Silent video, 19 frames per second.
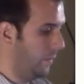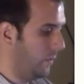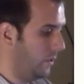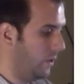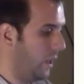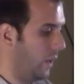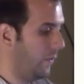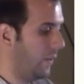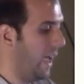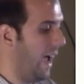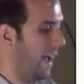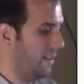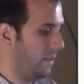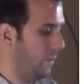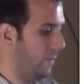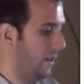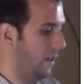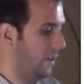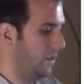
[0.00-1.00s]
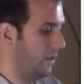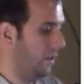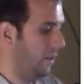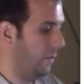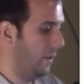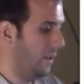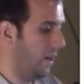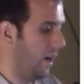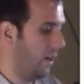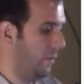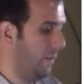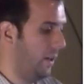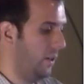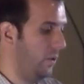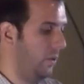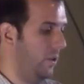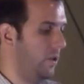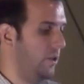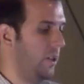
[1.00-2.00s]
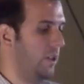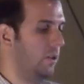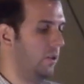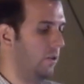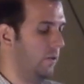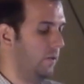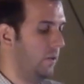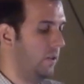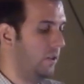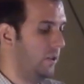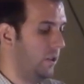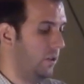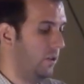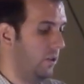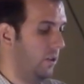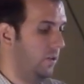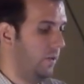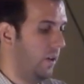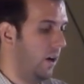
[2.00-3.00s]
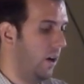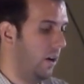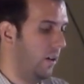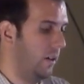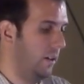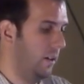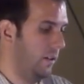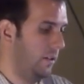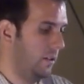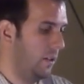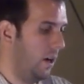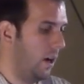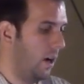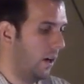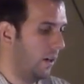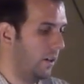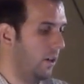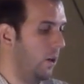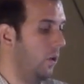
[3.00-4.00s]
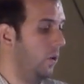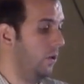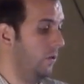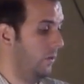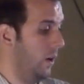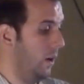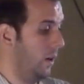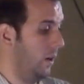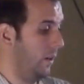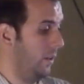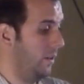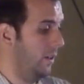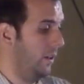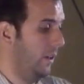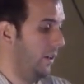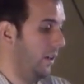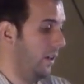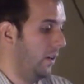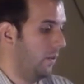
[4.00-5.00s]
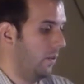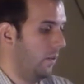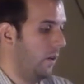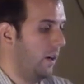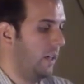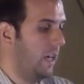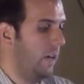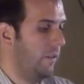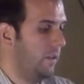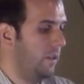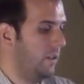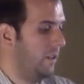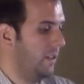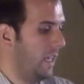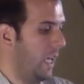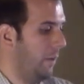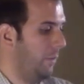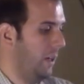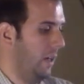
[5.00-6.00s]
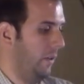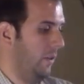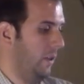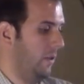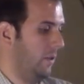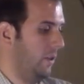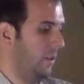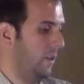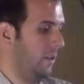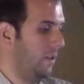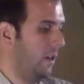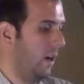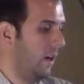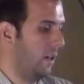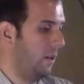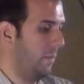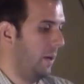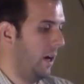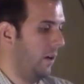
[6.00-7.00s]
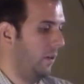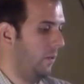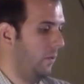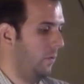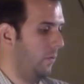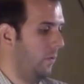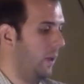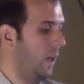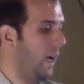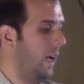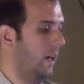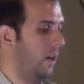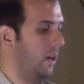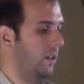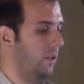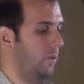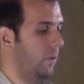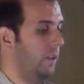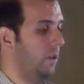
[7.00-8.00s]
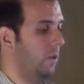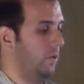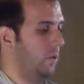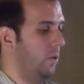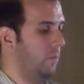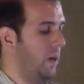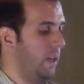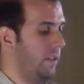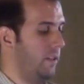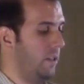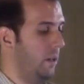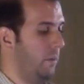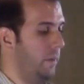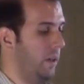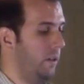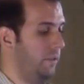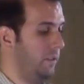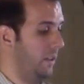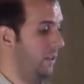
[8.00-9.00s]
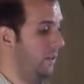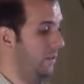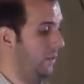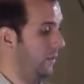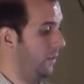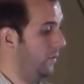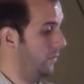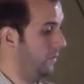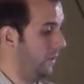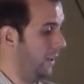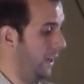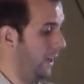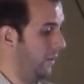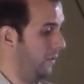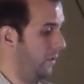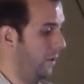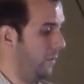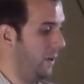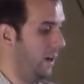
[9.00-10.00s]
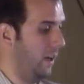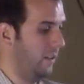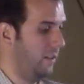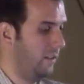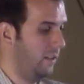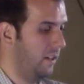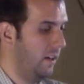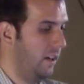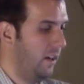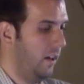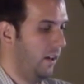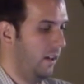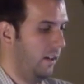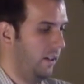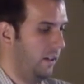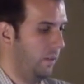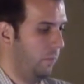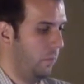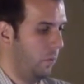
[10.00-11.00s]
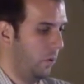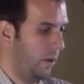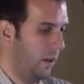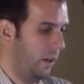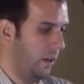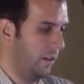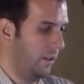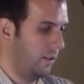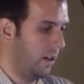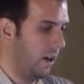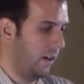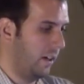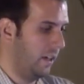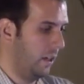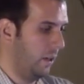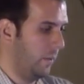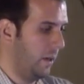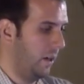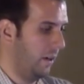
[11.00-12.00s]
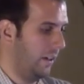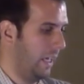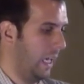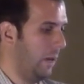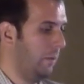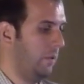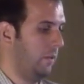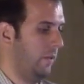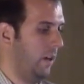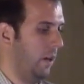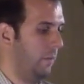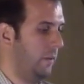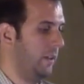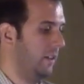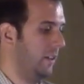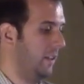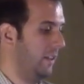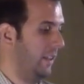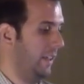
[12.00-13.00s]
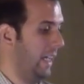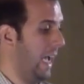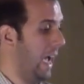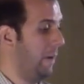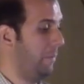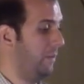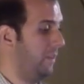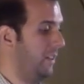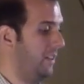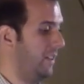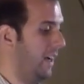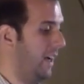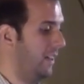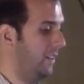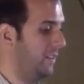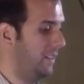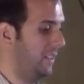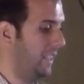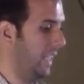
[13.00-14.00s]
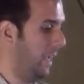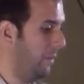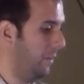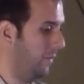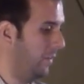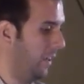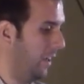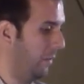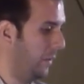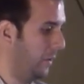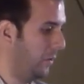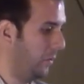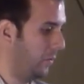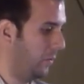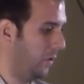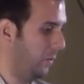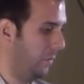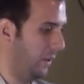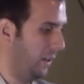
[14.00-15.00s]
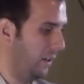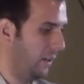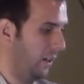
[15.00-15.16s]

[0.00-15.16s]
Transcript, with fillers: Jeff Casimir is going to be talking about doing gener generative art in his talk, Code of Art. Ron Evans and Damon Evans are going to talk about flying Arduino robots they built in Flying Robots. Nin Bui is talking about game development in the aptly titled Game Development with Ruby.